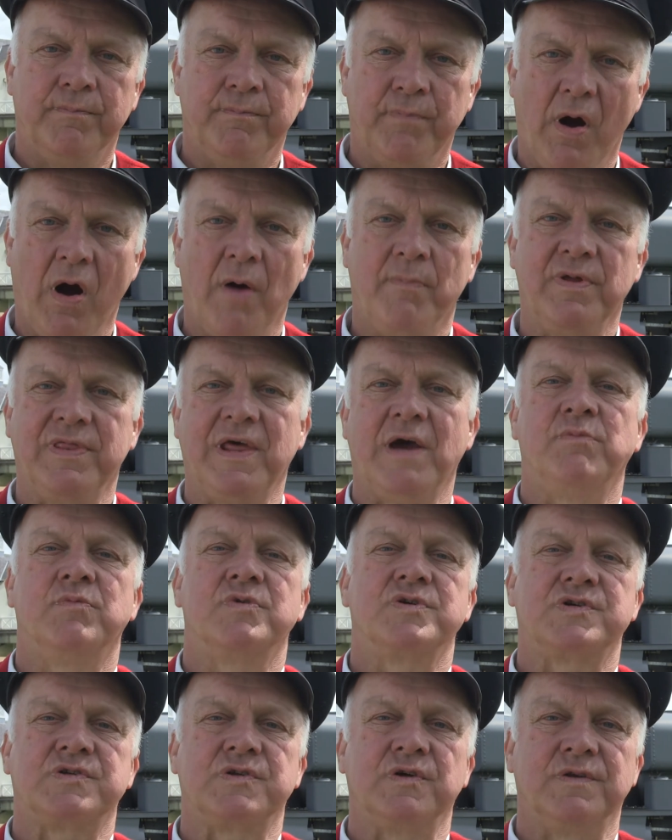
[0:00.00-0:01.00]
Barber then
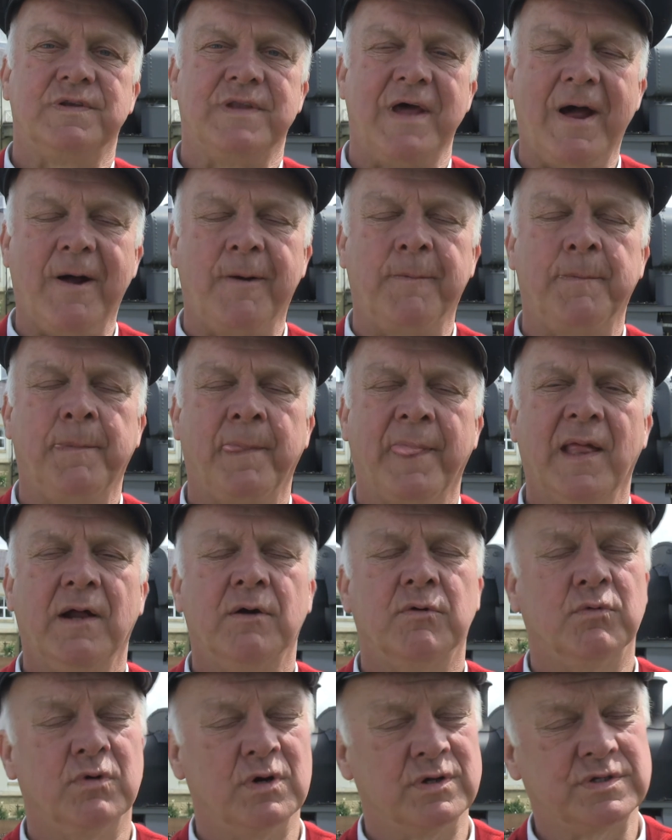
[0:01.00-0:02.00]
was stood down,
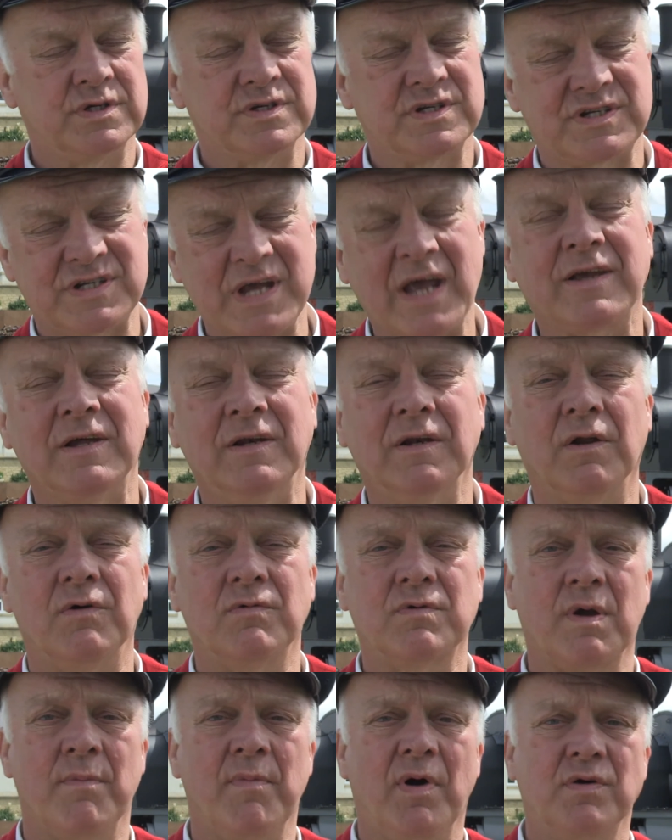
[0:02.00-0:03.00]
worked a second
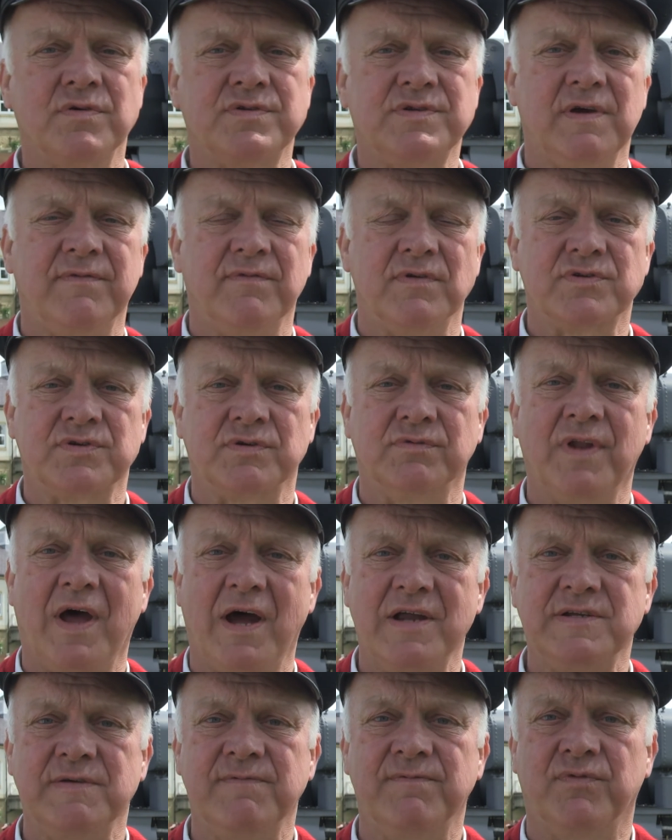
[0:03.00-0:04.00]
locomotive until
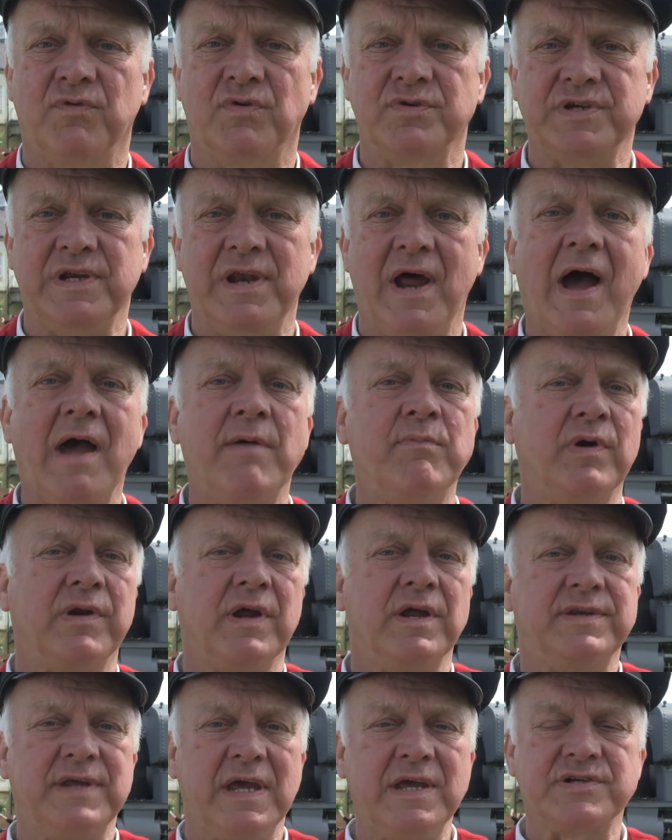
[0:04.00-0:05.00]
1949 when
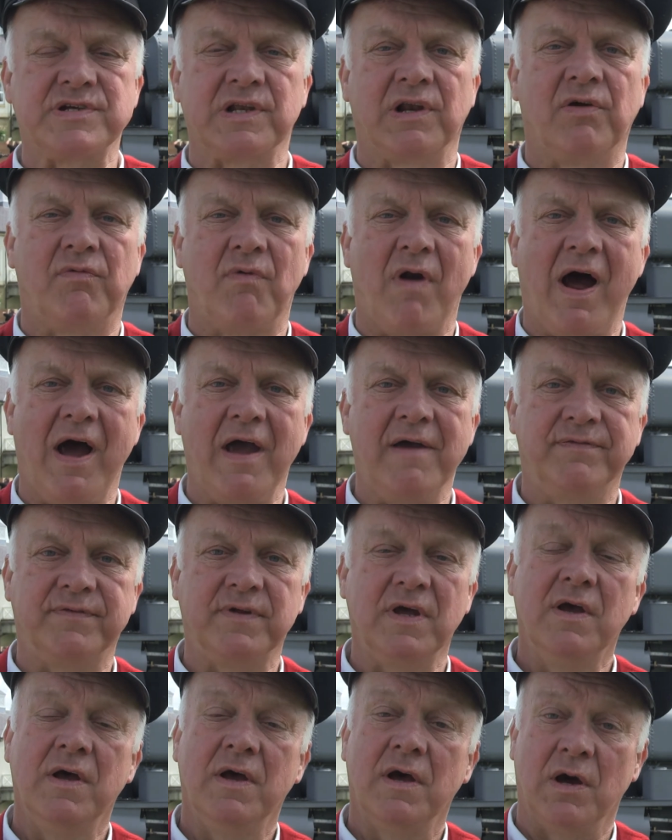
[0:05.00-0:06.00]
a diesel
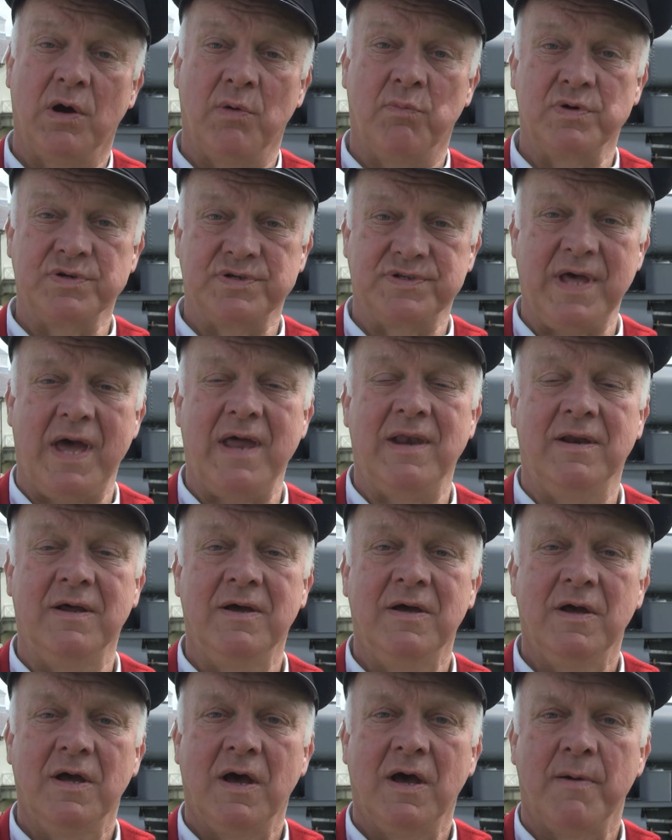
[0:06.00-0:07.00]
arrived, and was then
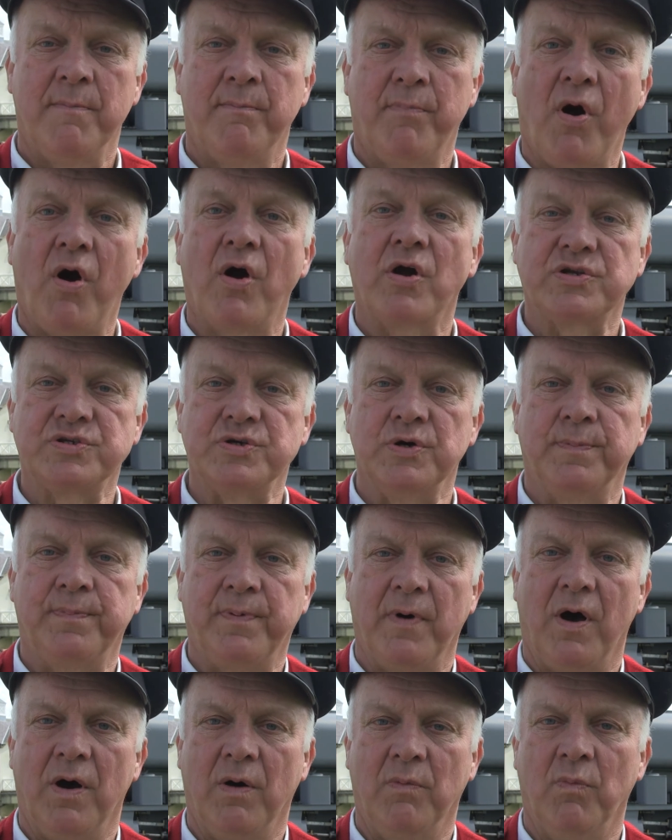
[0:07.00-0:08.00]
parked up
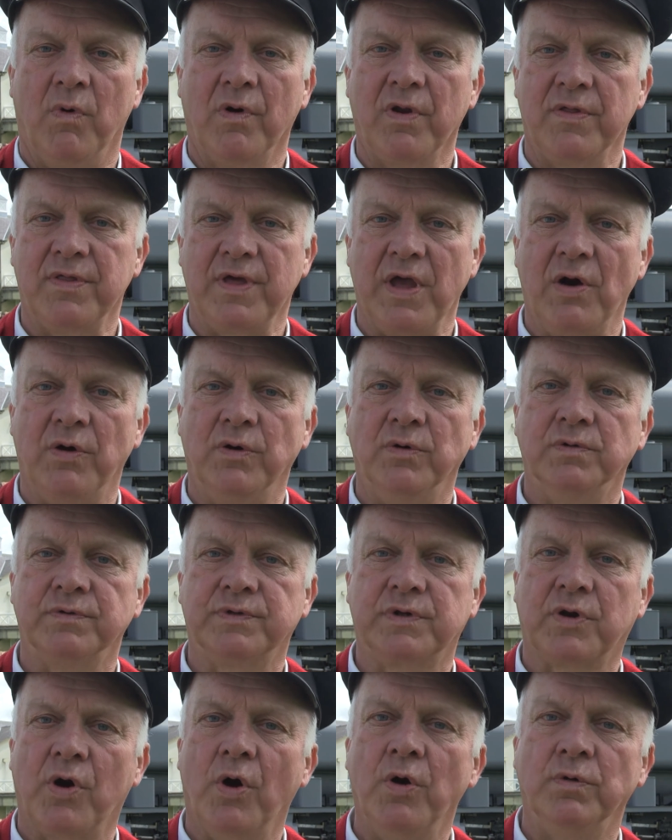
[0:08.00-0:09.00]
on one of the
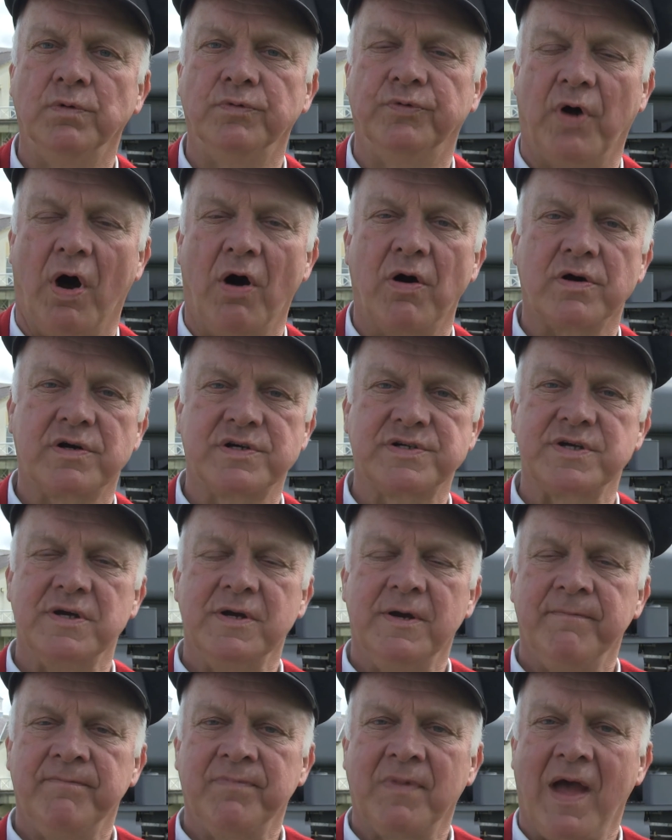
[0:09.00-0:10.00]
old coal docks
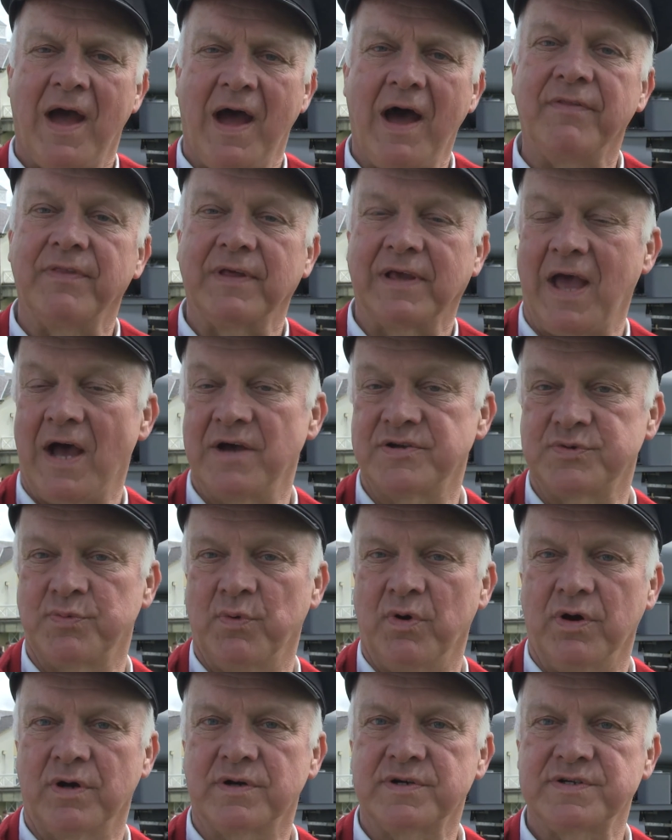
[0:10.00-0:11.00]
at the
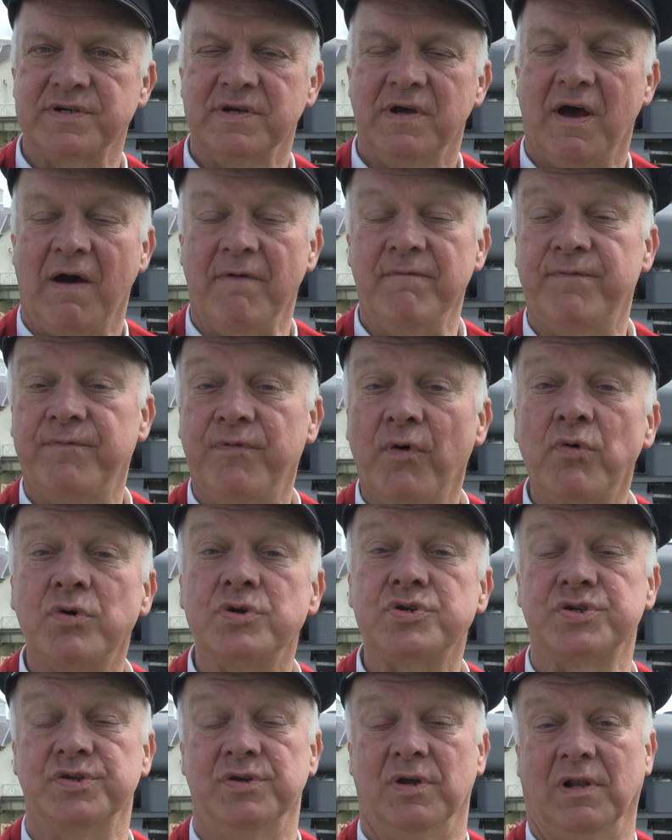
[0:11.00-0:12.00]
gasworks, and
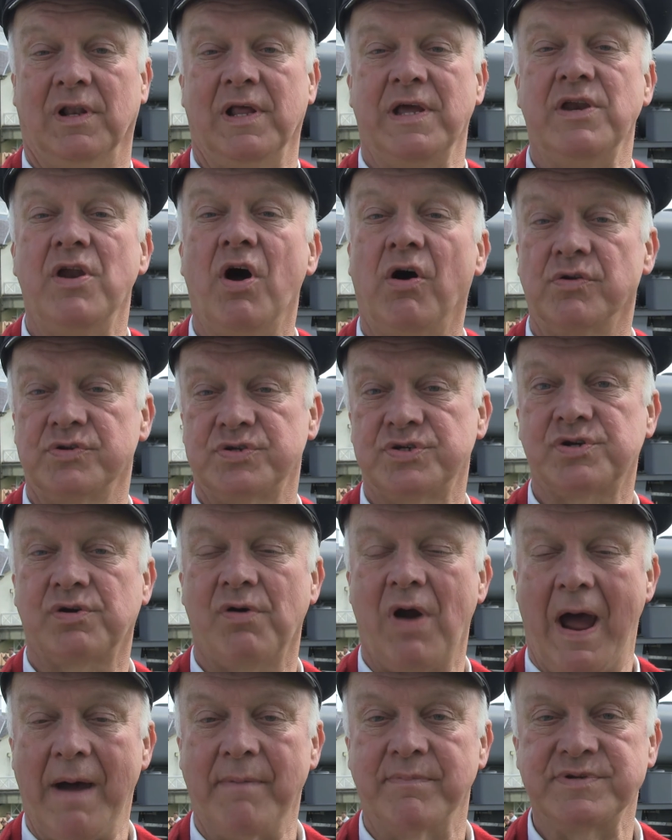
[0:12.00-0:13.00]
fortunately not
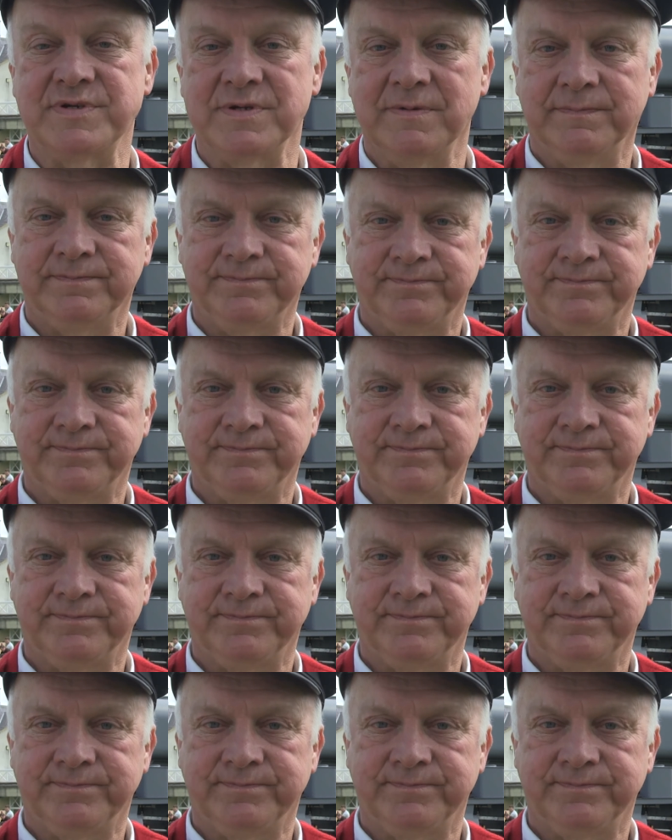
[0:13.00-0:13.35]
scrapped.